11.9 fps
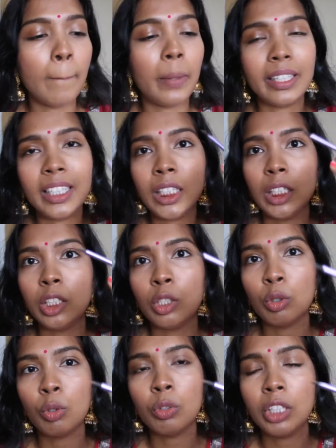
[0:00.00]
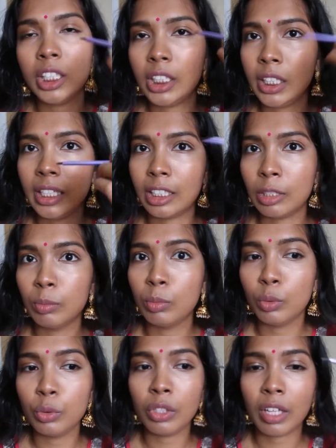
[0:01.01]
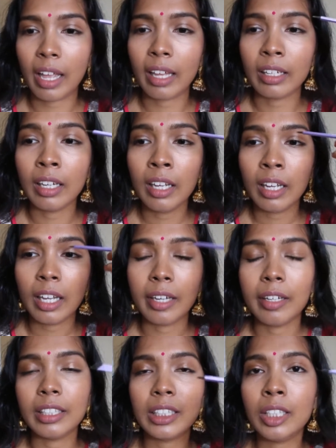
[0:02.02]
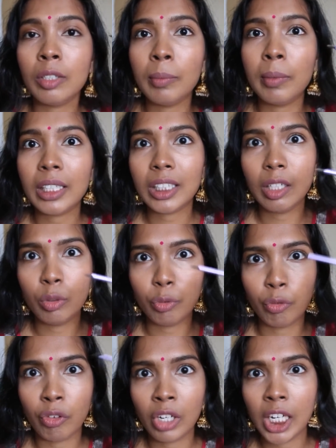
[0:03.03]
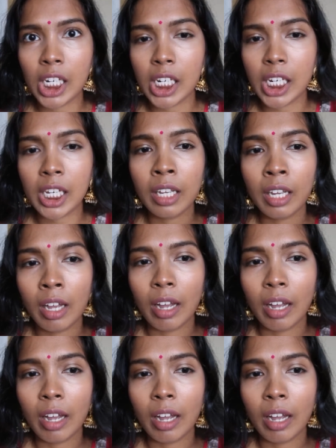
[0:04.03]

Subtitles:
but this is so easy and smooth, and it still makes it look really